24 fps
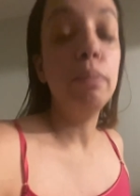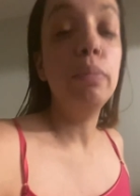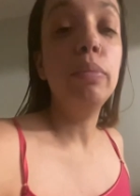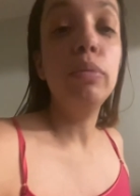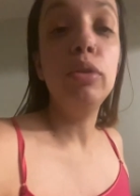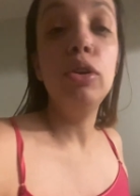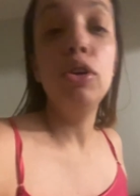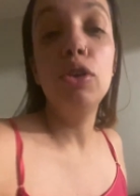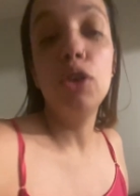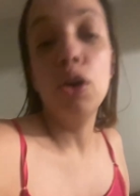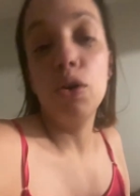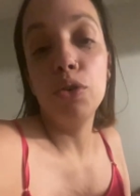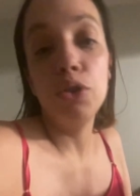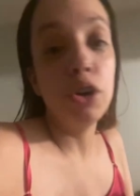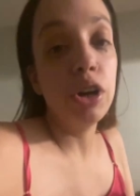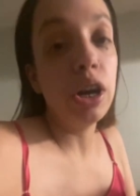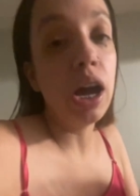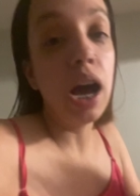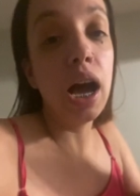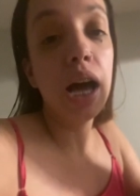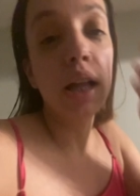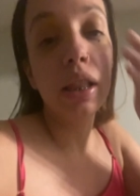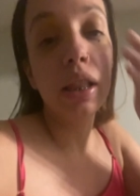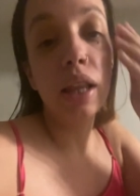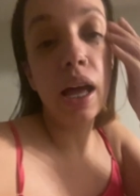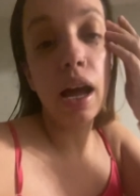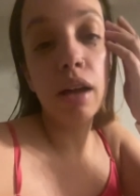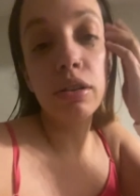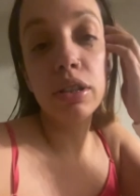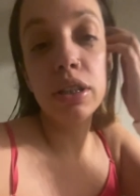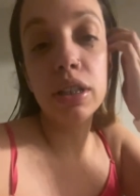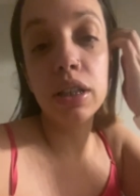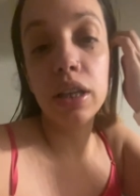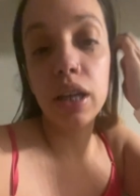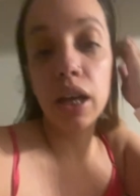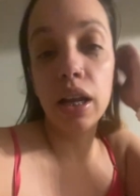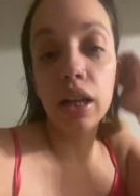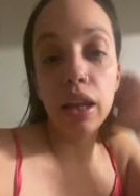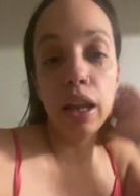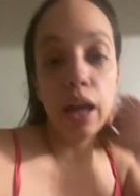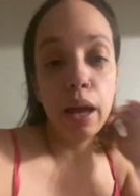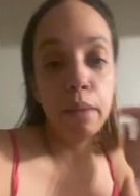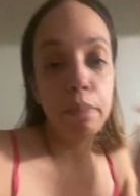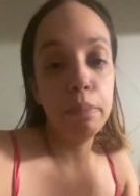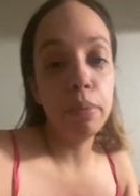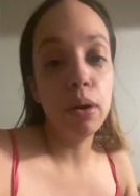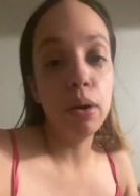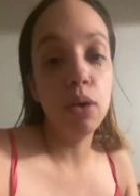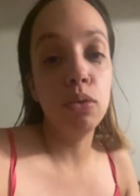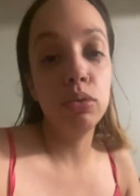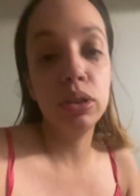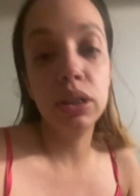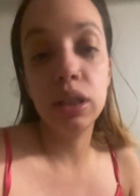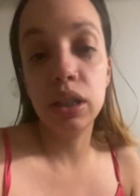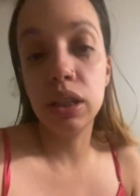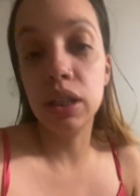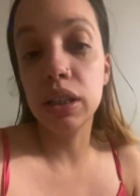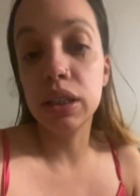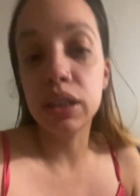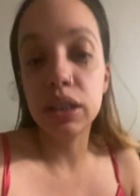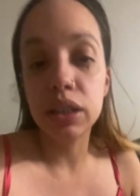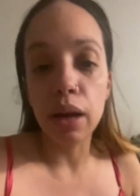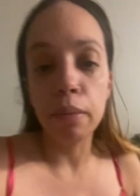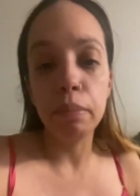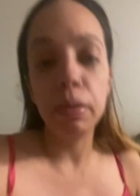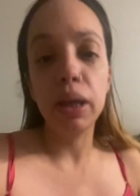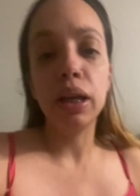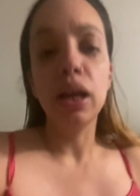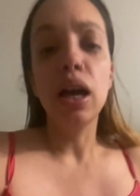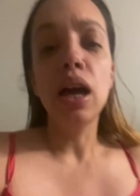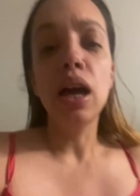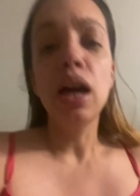you know, you're not allowed to get lipo to the stomach